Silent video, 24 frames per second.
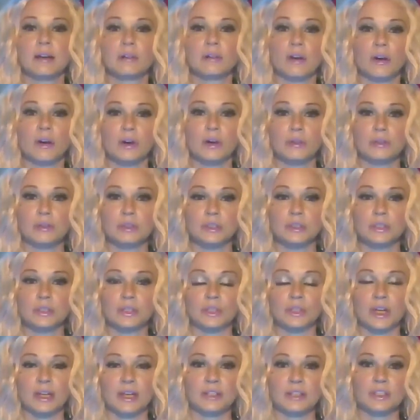is cut
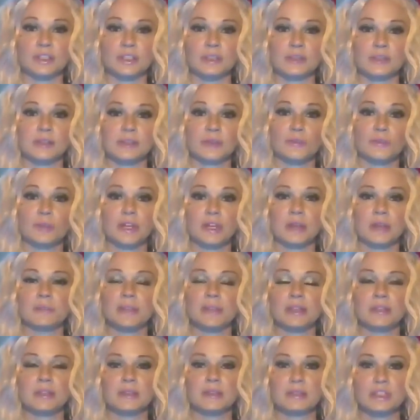out all the
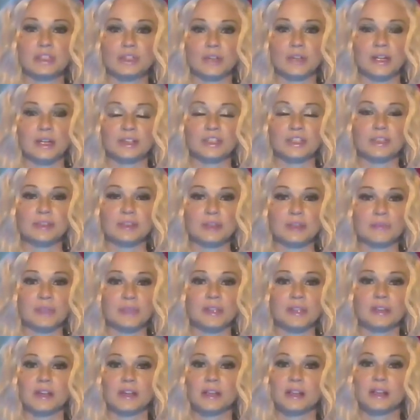distractions. And when I mean
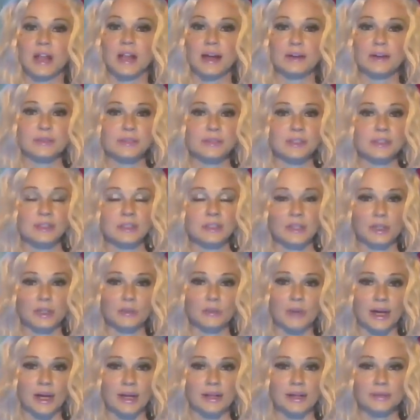distractions, I mean the
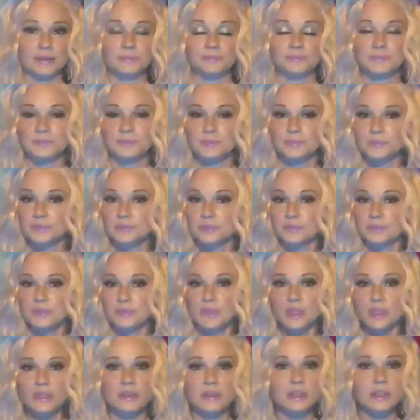clouds that go
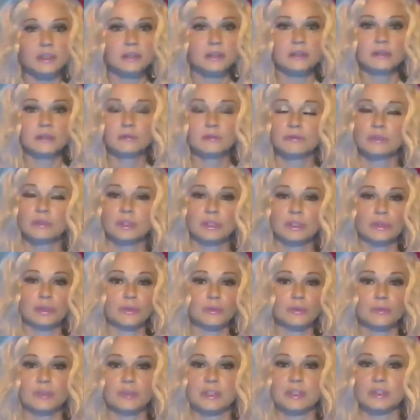by
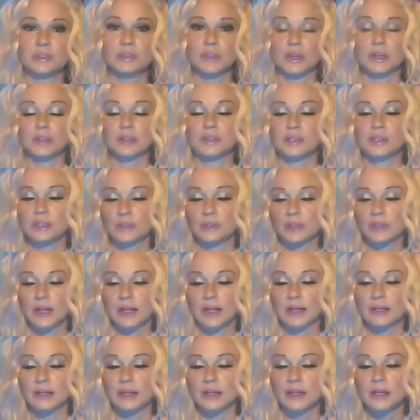that are,
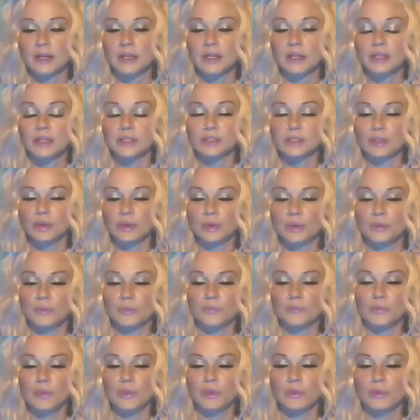these thoughts in your head.
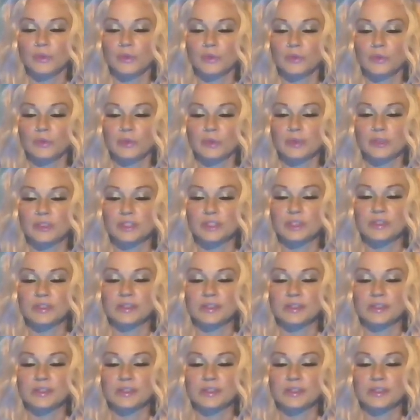So